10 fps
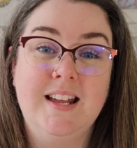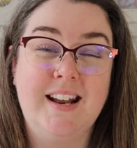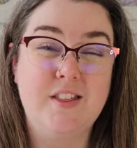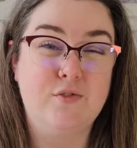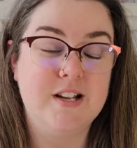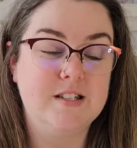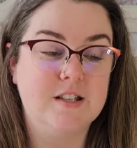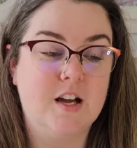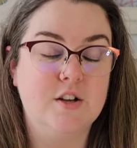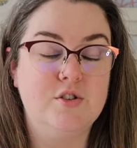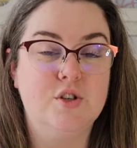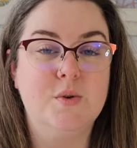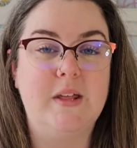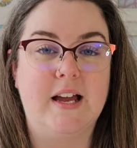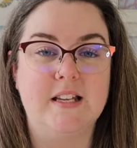Now, the reason that I
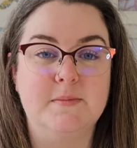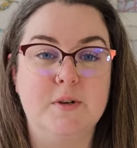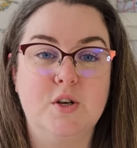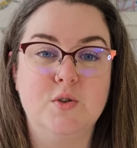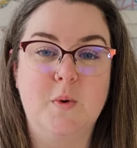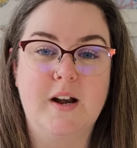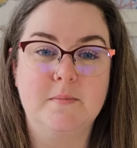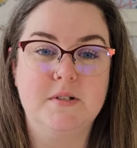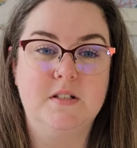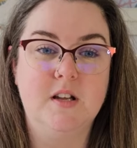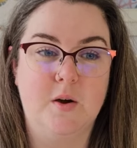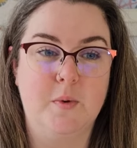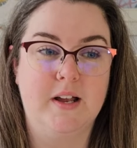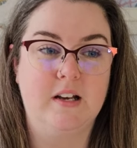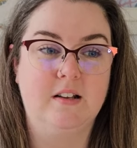do that is because when I'm
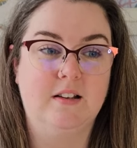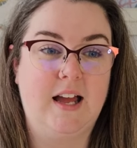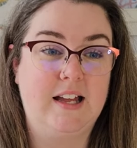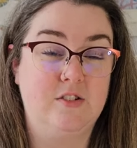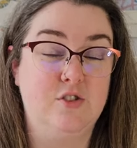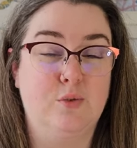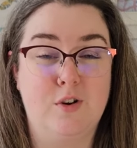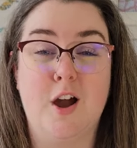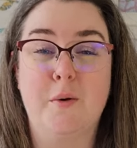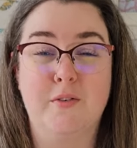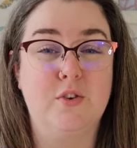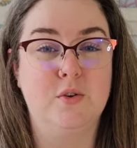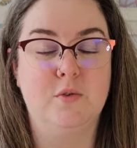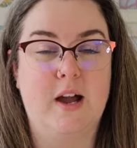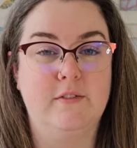sewing, and you'll know if
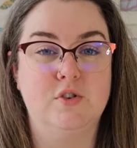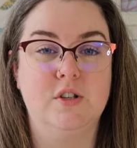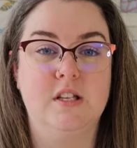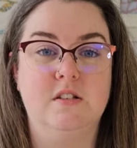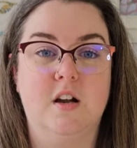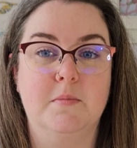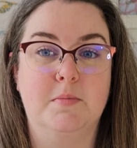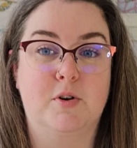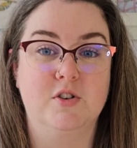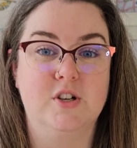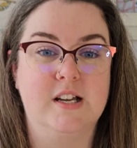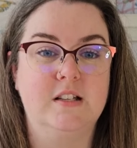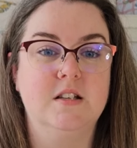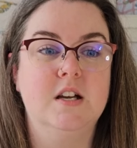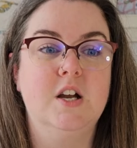you have done this type of
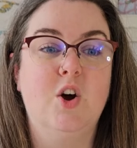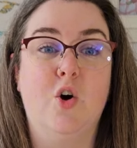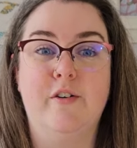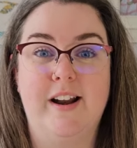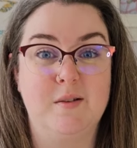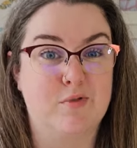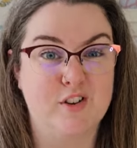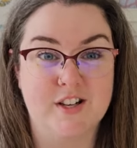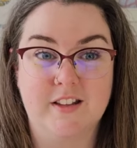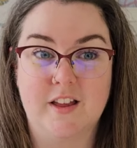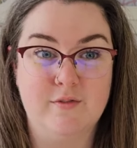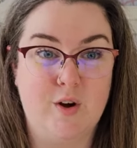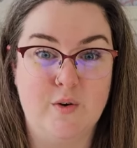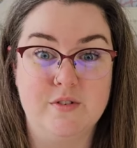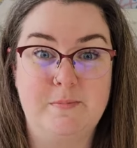project or any project that
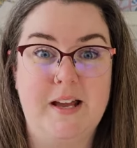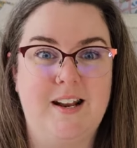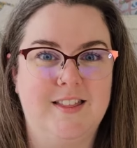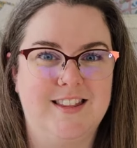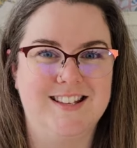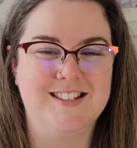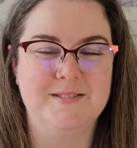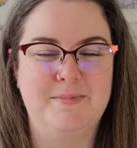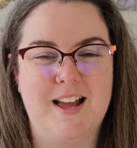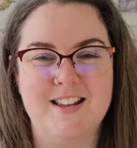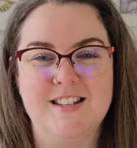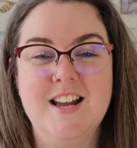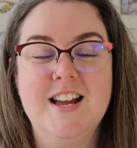involves pinning things in place,